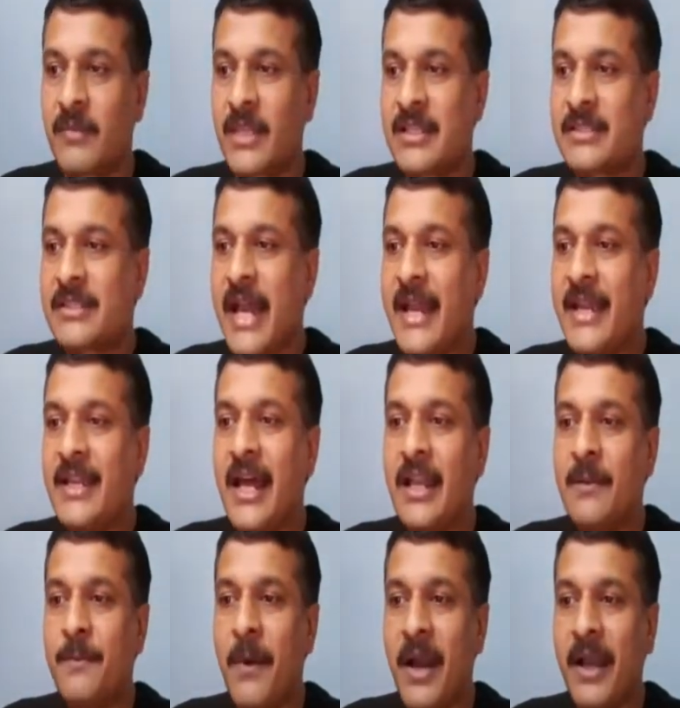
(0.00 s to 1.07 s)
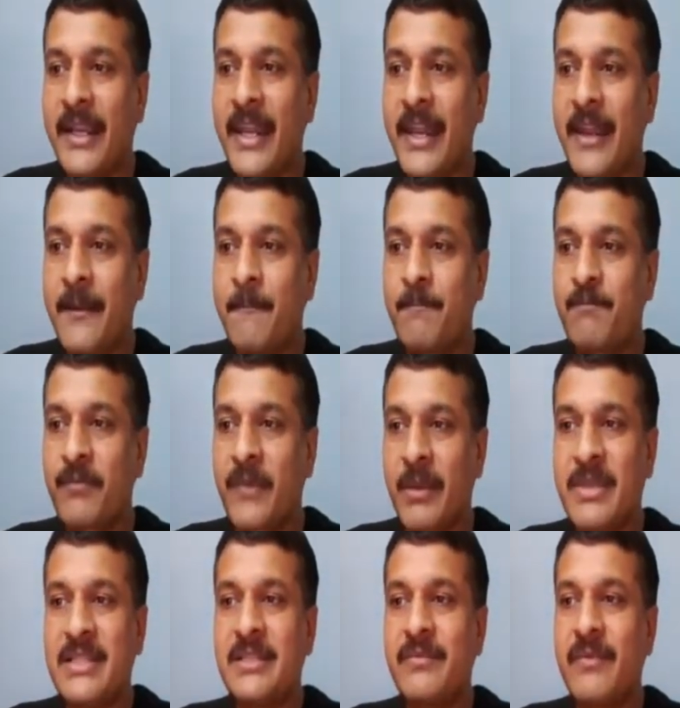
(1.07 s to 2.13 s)
Sin alpha k
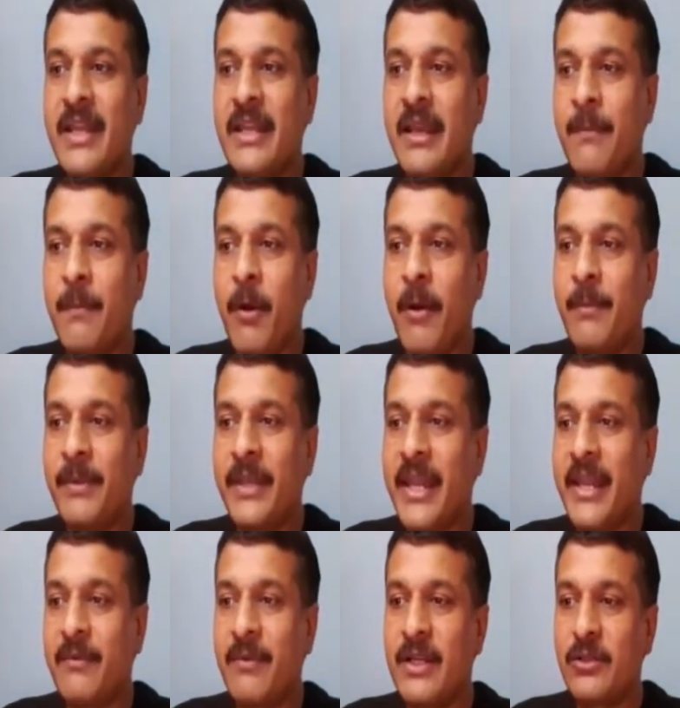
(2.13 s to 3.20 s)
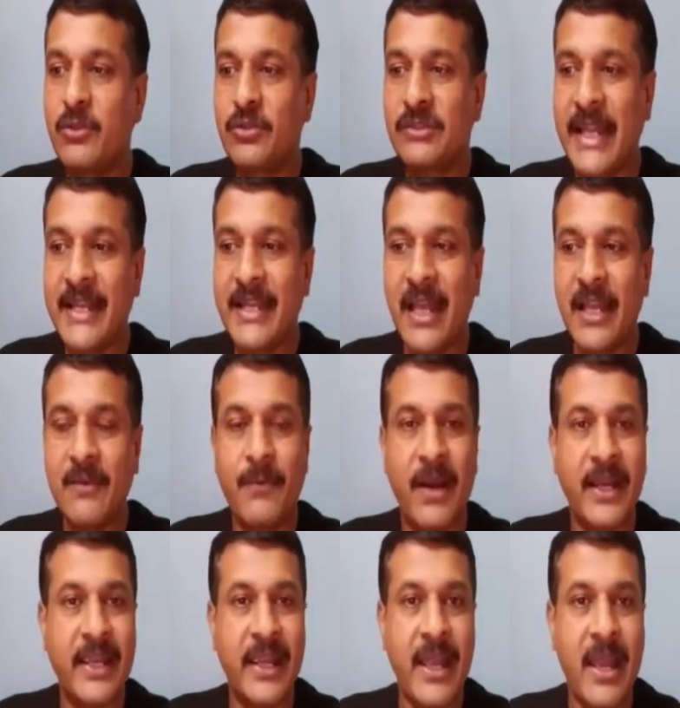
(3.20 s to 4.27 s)
means when f of k equal to sin alpha
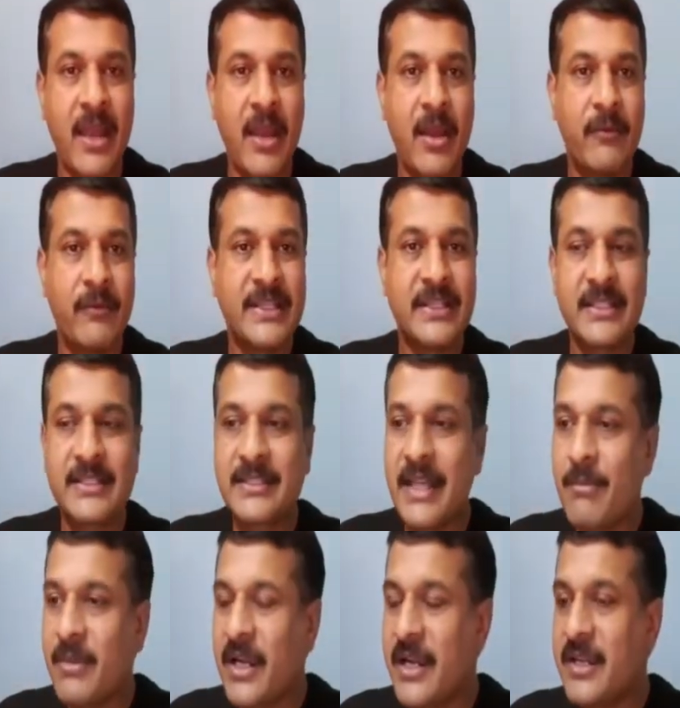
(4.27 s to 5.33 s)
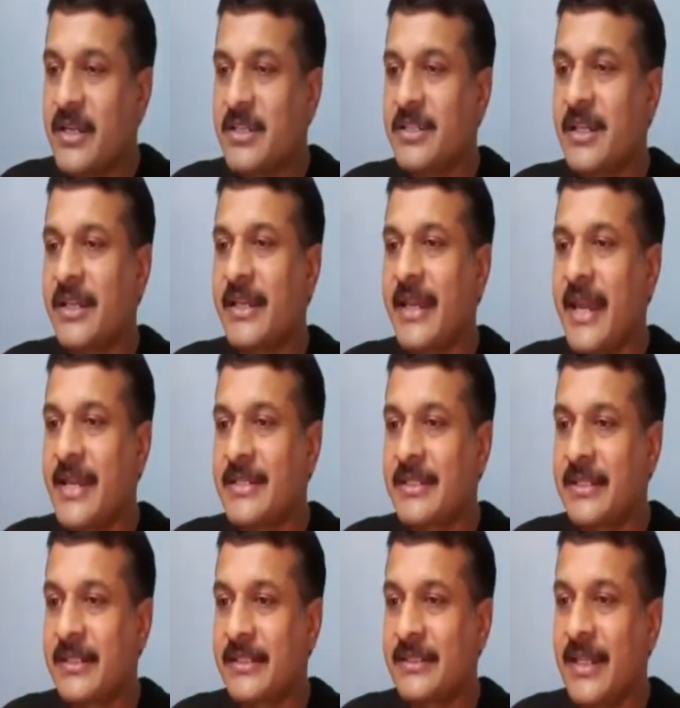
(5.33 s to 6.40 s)
k, with the same condition k is
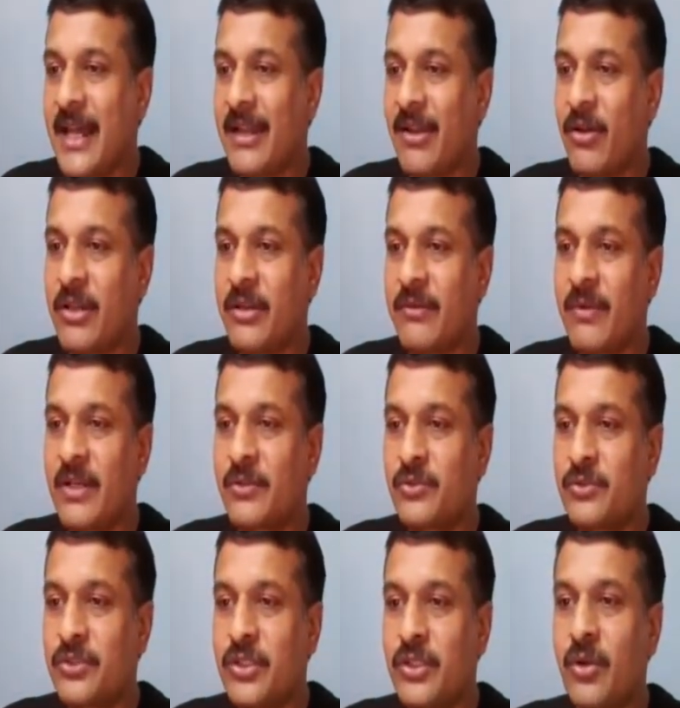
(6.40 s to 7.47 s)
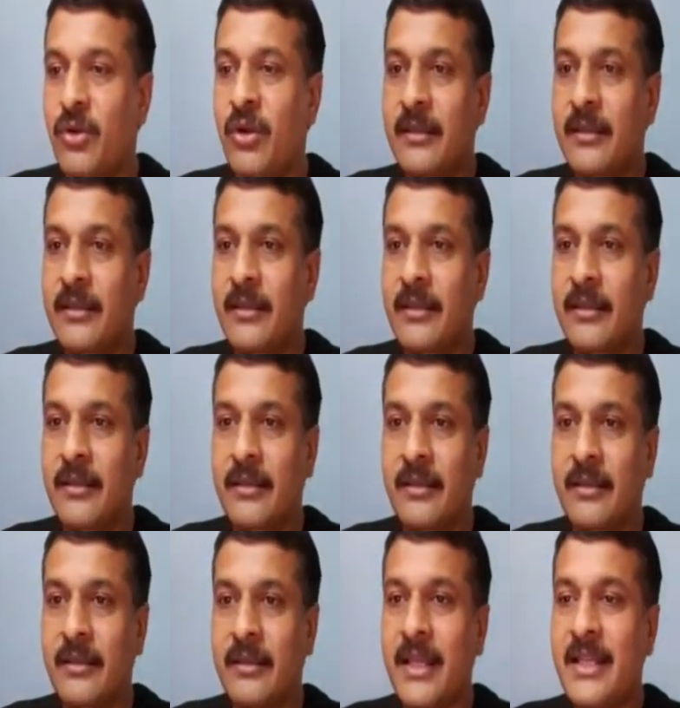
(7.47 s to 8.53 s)
greater than or equal to 0,
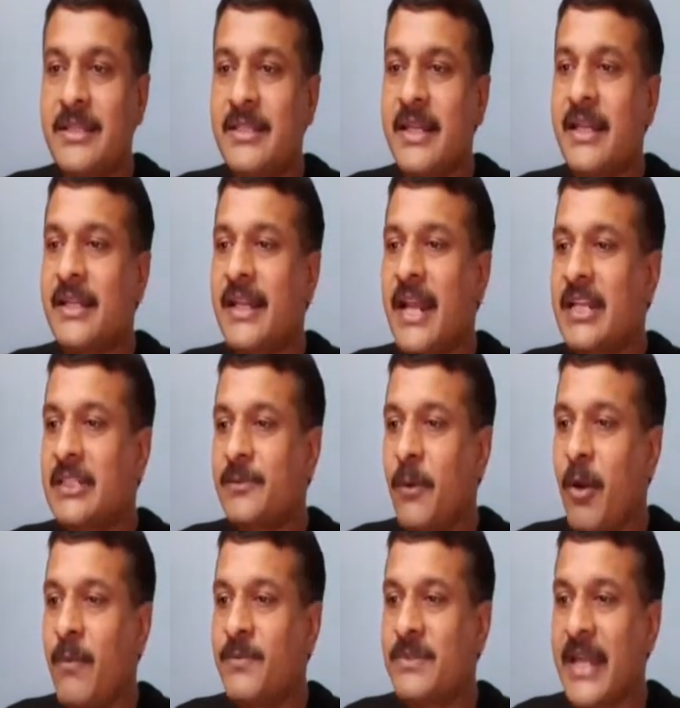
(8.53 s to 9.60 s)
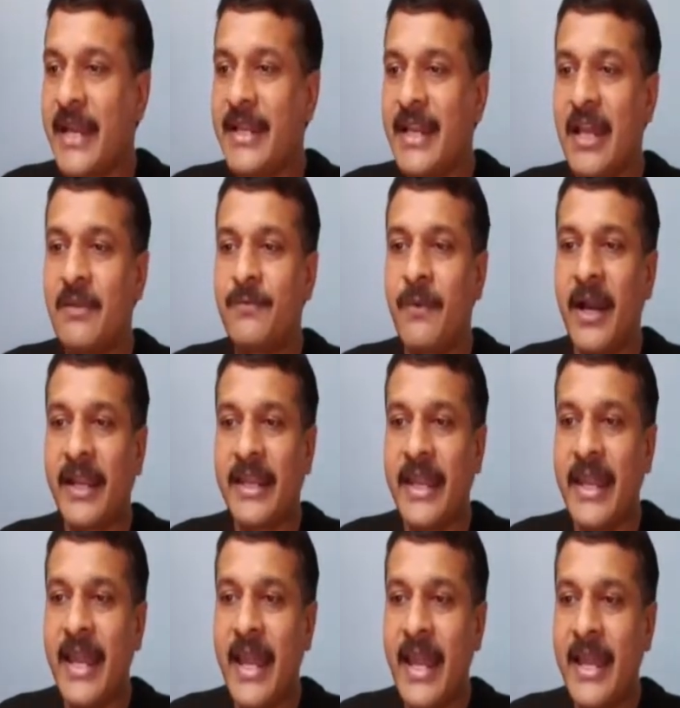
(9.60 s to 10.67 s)
then z transform sin alpha
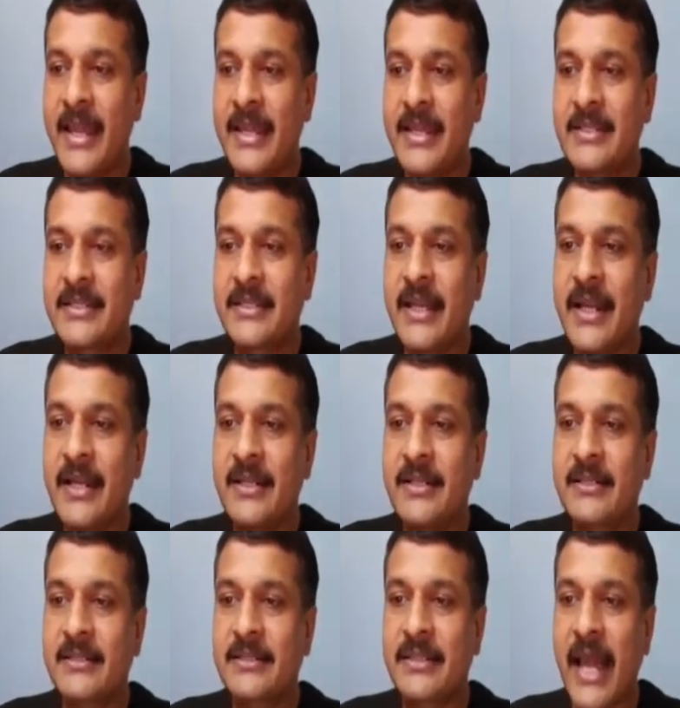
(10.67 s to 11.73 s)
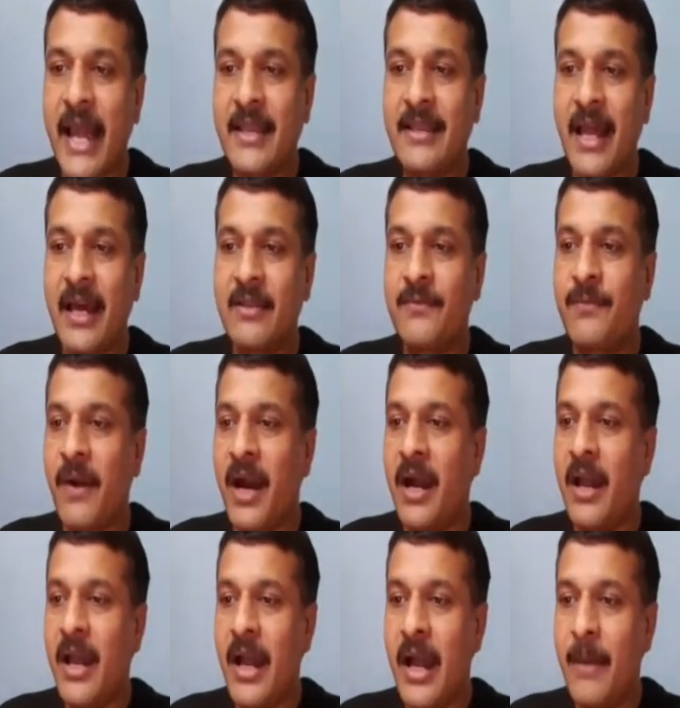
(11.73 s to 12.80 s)
k is z sin alpha
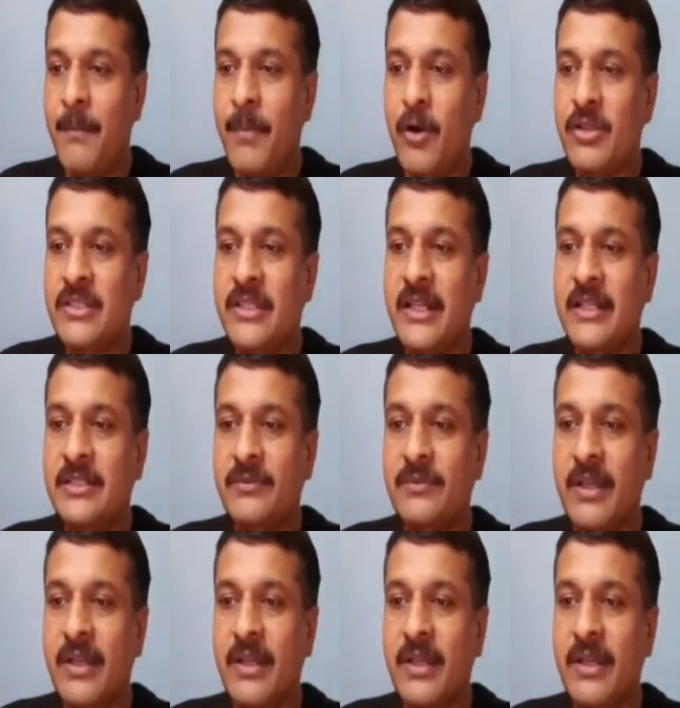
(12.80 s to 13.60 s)
upon z square